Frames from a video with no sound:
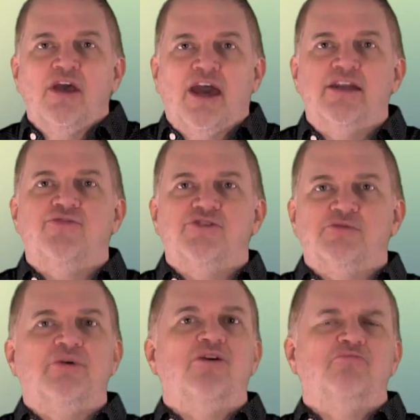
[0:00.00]
And if it's
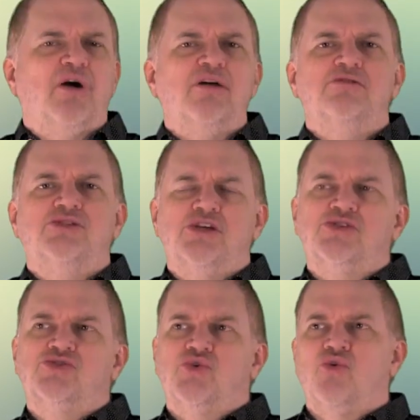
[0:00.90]
about
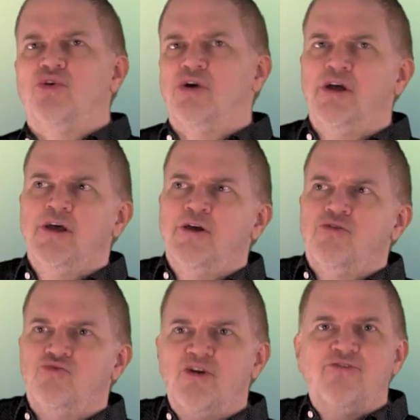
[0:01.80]
politics or
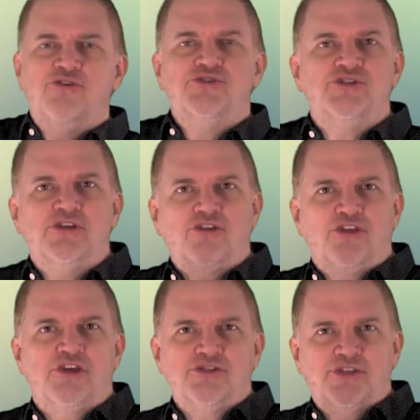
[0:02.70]
referencing
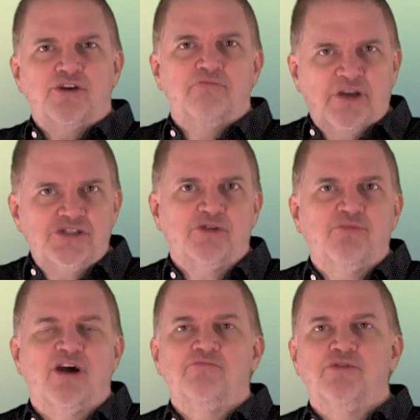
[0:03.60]
things that are based
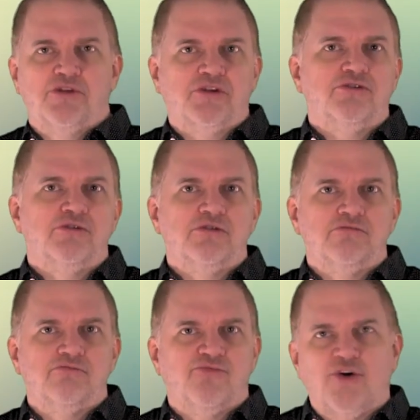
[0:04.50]
upon
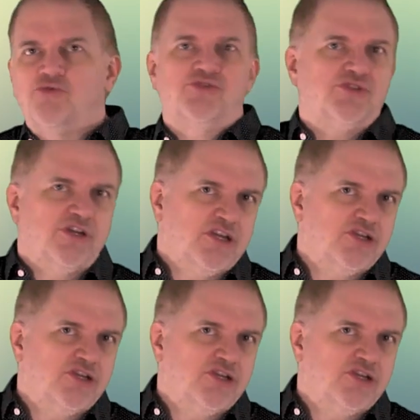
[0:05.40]
political votes and